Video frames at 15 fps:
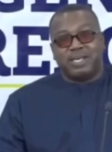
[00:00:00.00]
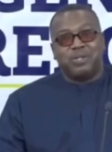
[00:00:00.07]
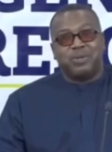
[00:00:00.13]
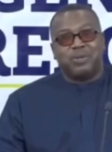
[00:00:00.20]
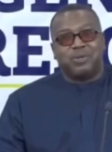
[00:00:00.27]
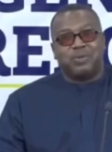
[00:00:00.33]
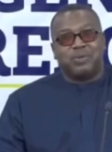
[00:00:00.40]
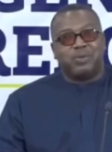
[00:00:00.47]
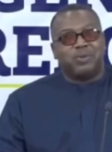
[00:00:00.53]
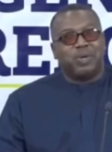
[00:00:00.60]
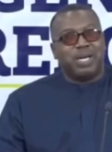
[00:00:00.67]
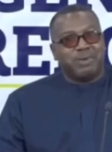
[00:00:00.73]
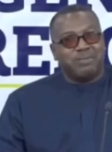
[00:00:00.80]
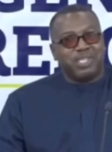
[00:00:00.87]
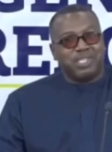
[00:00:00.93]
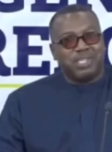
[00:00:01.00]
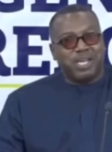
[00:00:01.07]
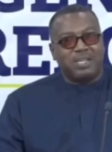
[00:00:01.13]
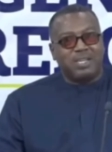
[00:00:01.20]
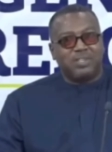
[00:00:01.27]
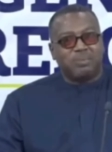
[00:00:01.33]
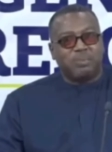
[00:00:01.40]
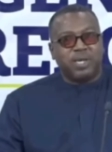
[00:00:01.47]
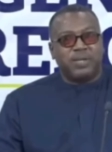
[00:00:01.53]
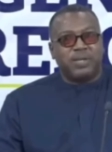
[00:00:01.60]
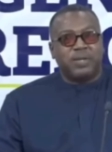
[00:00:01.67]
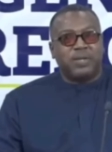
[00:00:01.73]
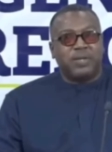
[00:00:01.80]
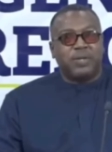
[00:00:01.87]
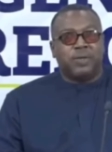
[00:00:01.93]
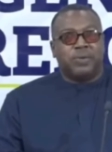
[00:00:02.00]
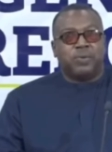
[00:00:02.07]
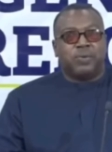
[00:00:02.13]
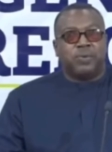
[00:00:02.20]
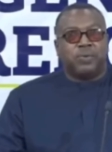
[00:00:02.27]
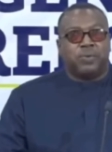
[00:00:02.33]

And, and I tell you, we love the Chinese, but